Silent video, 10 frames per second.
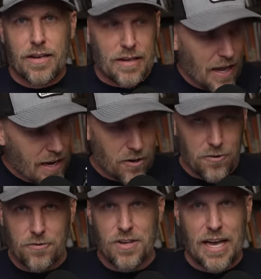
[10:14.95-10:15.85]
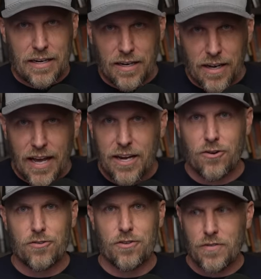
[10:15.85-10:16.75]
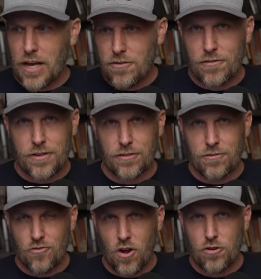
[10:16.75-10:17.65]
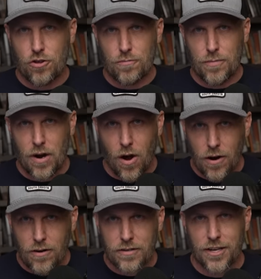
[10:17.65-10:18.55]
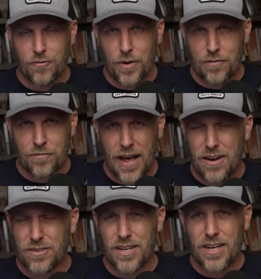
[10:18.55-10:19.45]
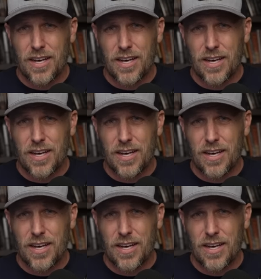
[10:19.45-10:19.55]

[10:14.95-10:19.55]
Layers and layers of not just construction but art have been found.